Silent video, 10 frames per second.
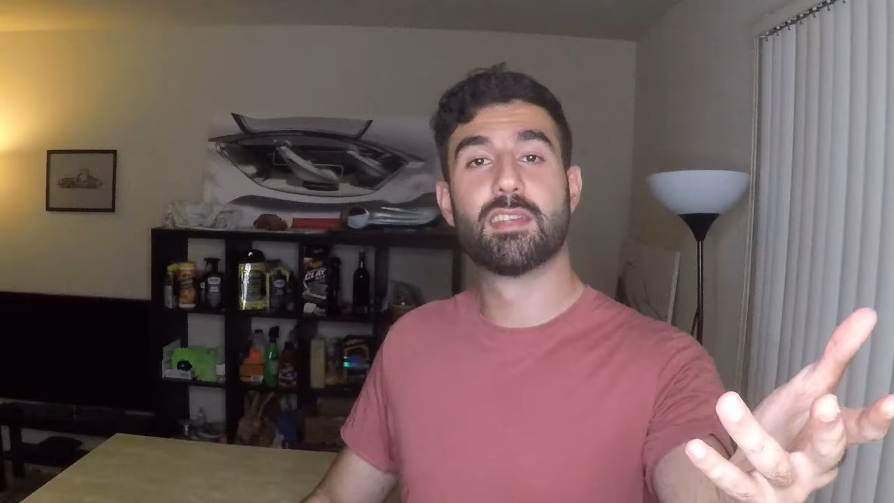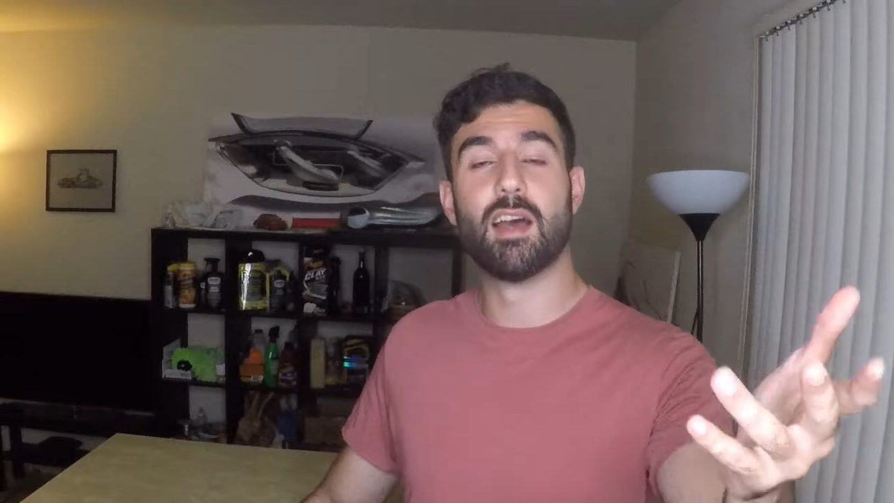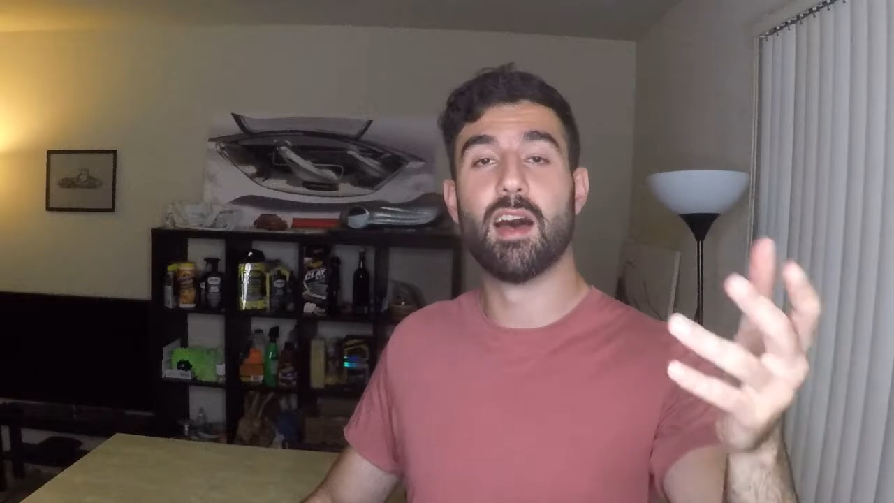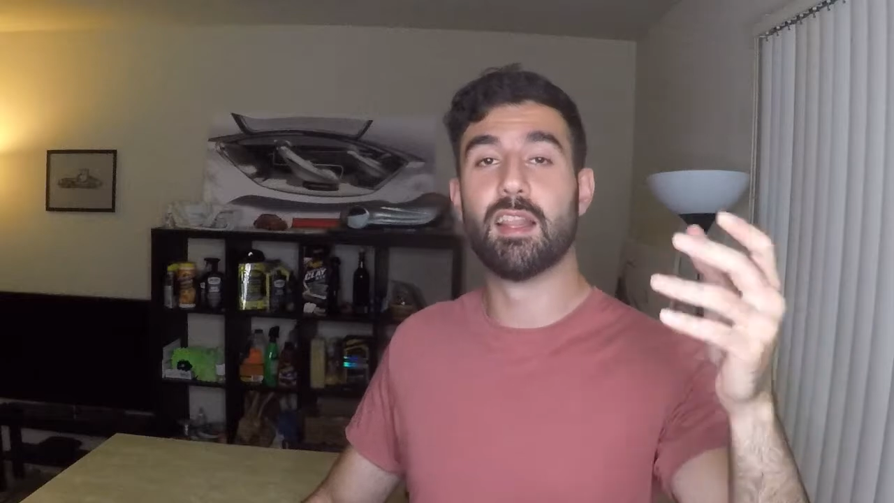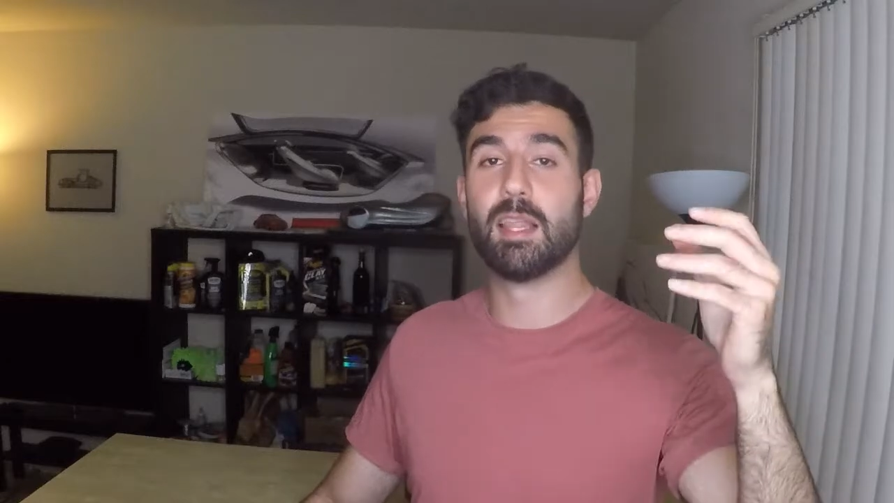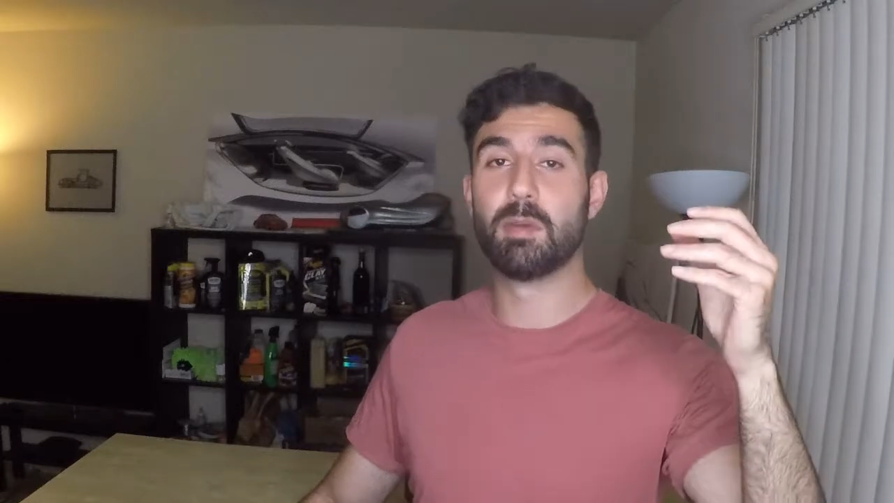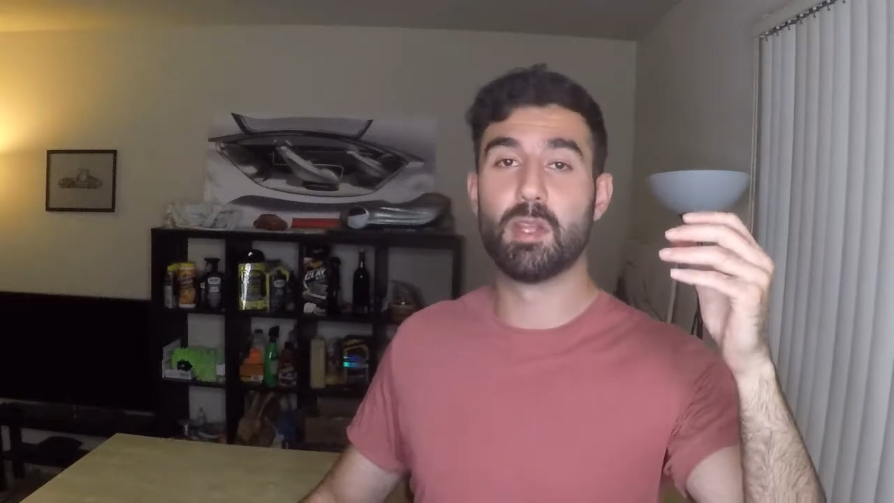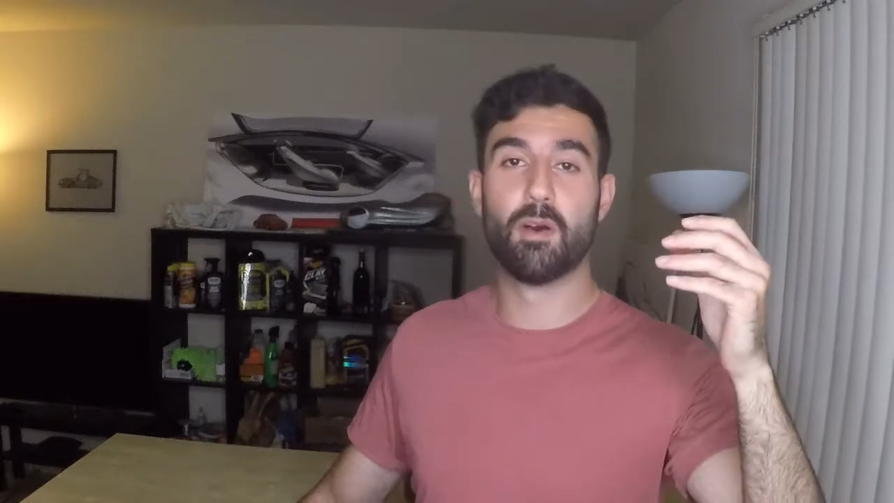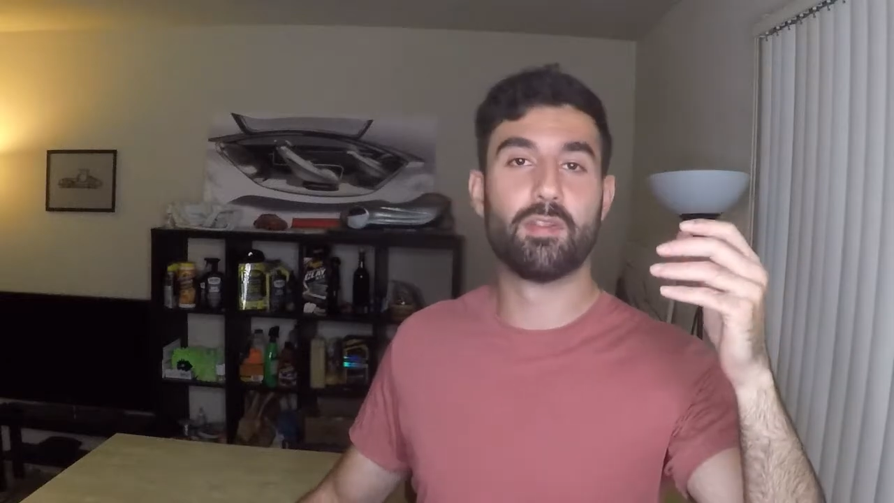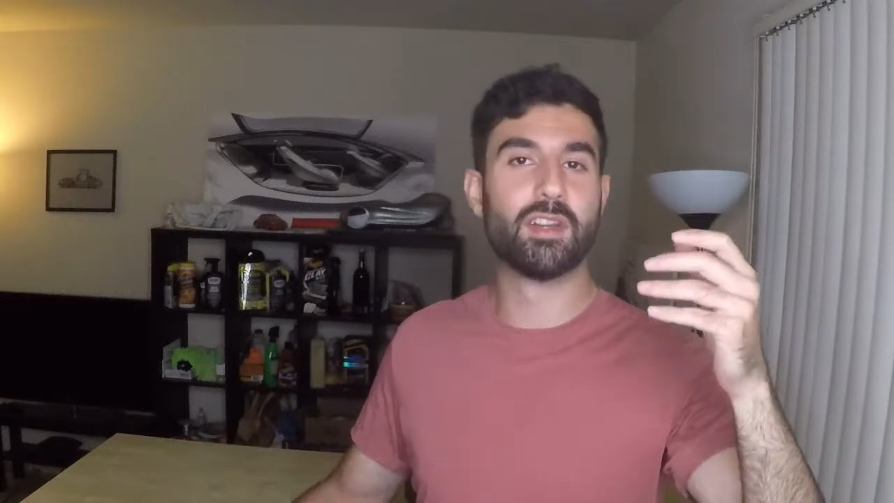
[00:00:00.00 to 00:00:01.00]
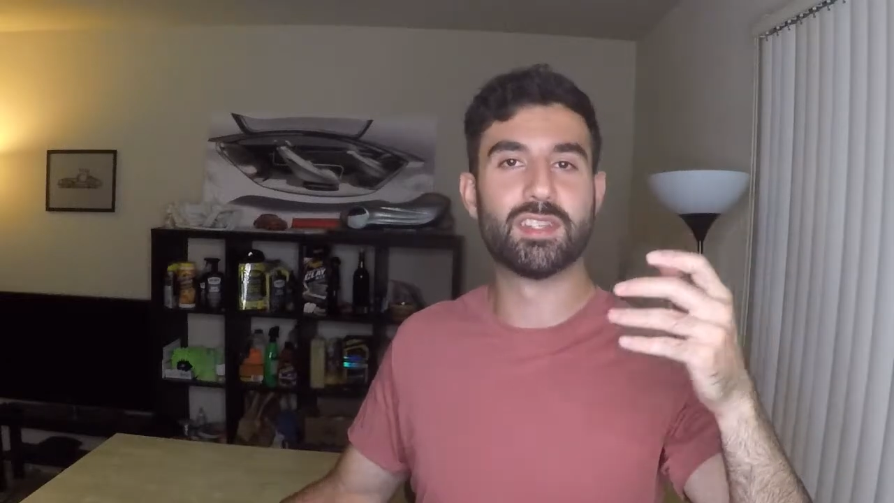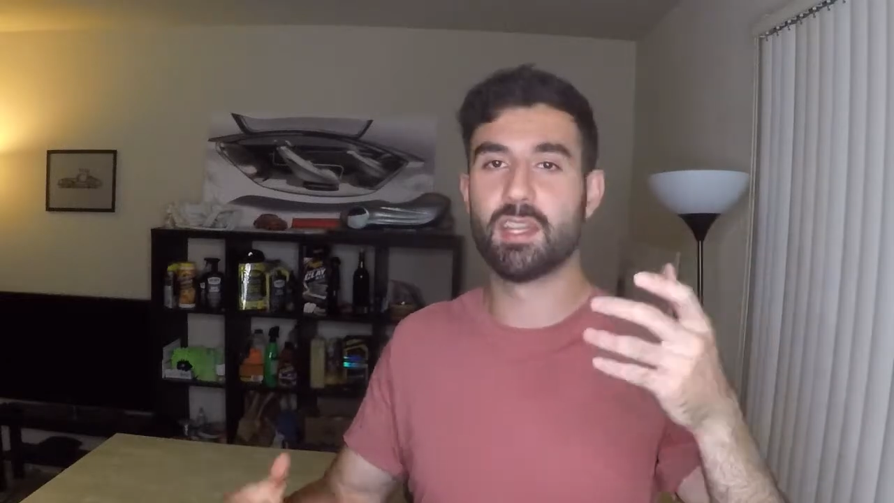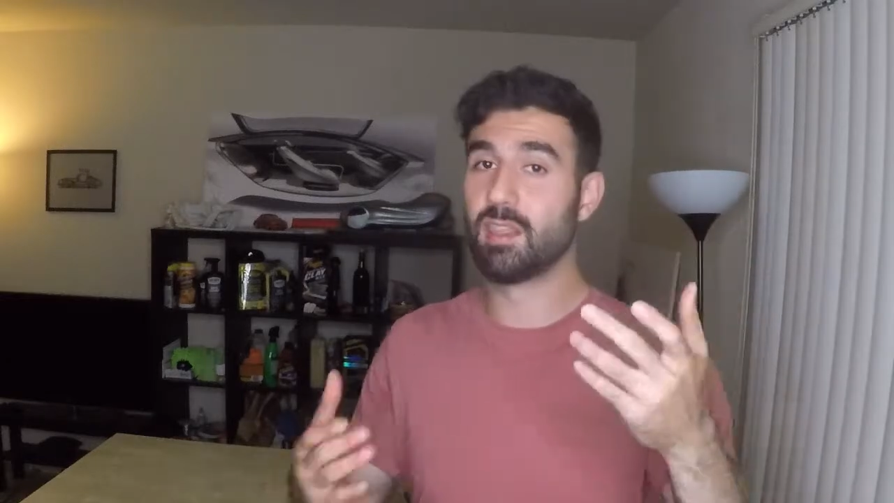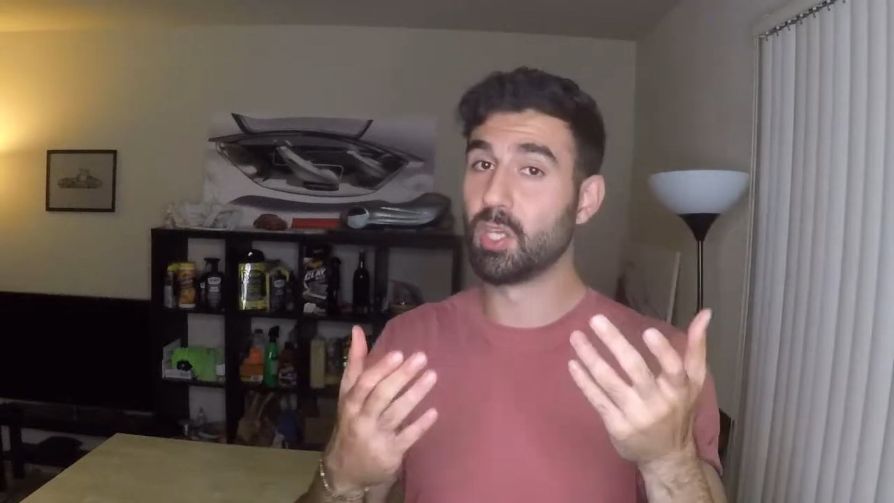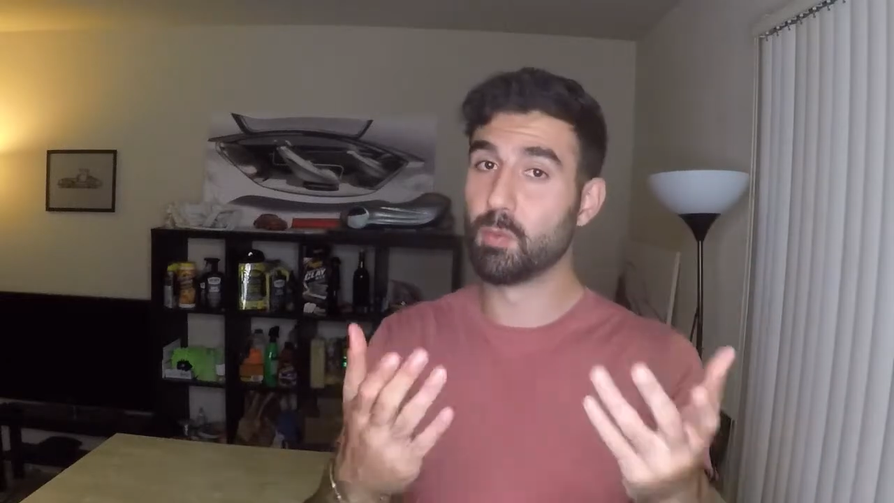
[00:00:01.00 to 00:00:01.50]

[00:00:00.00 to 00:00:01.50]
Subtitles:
Let me know if there's anything you